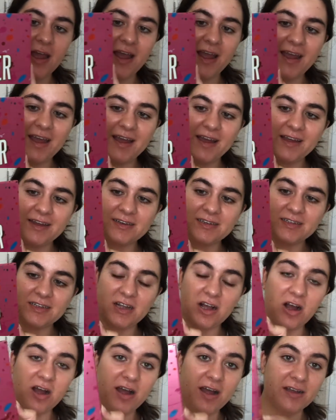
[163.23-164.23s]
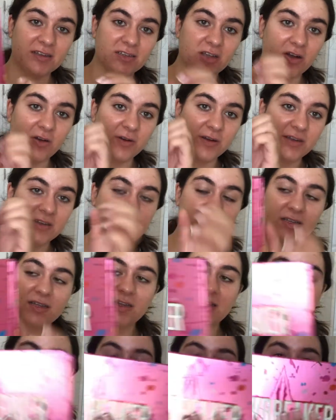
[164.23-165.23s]
And as always,
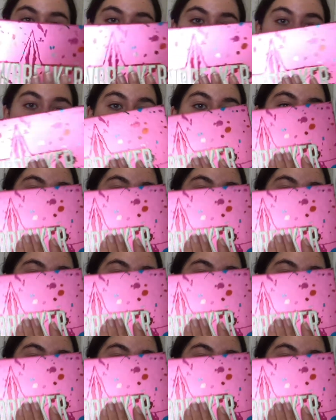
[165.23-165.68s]
his palettes